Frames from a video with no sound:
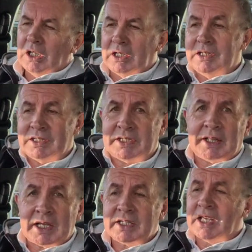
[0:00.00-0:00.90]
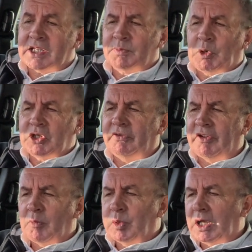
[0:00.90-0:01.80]
as I say, that's
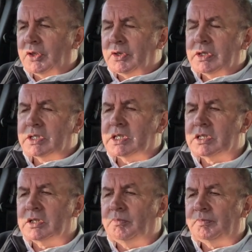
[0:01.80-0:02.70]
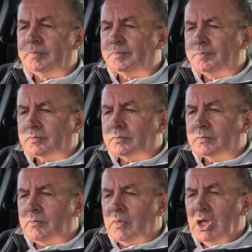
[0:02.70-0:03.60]
Spotify playing through the system.
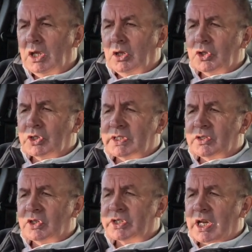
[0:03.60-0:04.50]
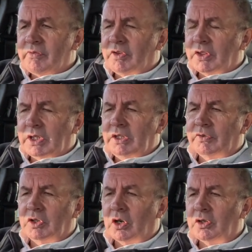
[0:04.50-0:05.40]
Just everything
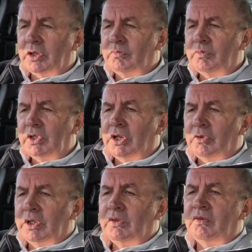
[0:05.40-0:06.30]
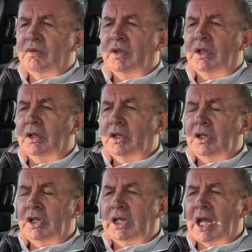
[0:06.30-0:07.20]
you've got. You know,
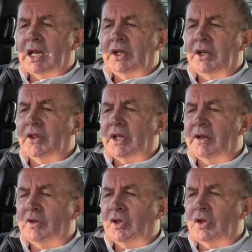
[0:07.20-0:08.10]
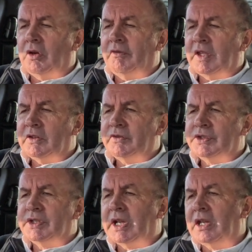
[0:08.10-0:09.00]
your calendar there. I've got no events for
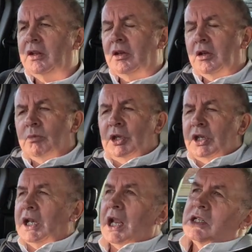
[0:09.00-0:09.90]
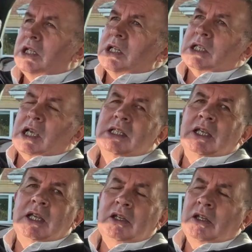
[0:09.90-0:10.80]
today, but you can actually set
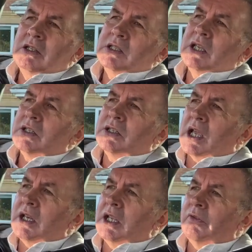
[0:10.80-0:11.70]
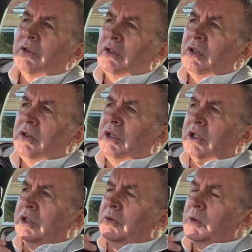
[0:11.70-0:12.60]
it. You can set the sat nav. You
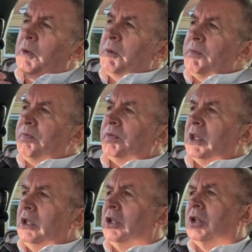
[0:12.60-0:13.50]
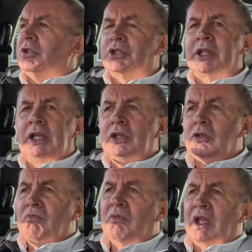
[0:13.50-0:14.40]
can see
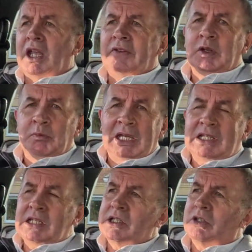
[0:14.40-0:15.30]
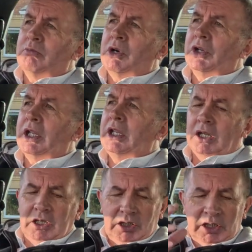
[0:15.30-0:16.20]
if you're meeting somebody.
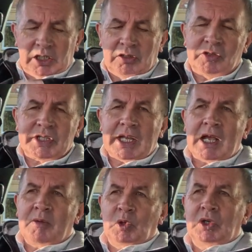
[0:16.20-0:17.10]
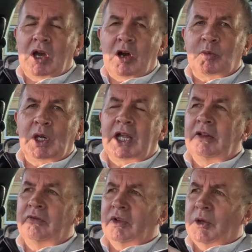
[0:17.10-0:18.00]
You can set Apple CarPlay